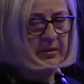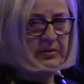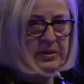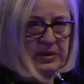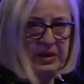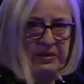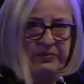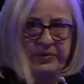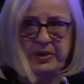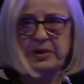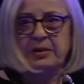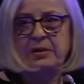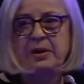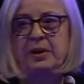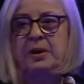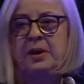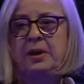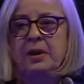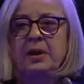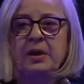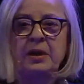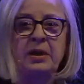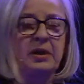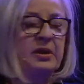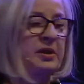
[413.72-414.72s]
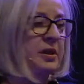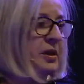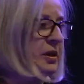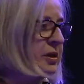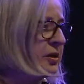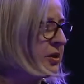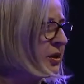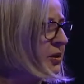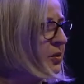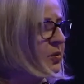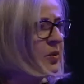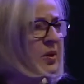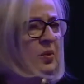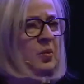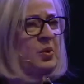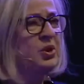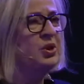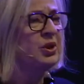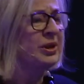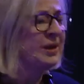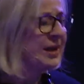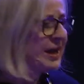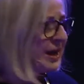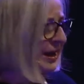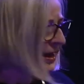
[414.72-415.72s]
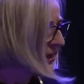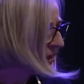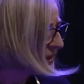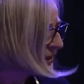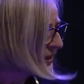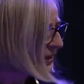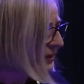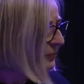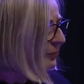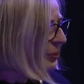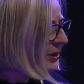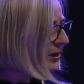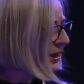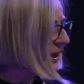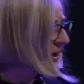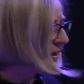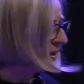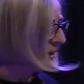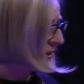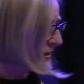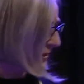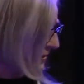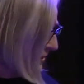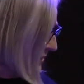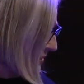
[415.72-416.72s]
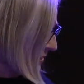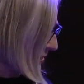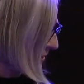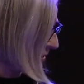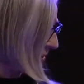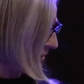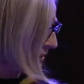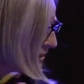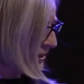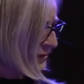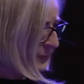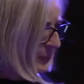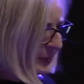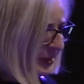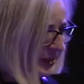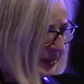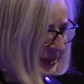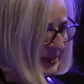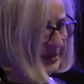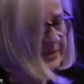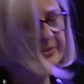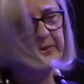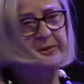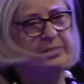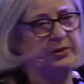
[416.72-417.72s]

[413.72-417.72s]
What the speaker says: Sevil, what would you like in this place,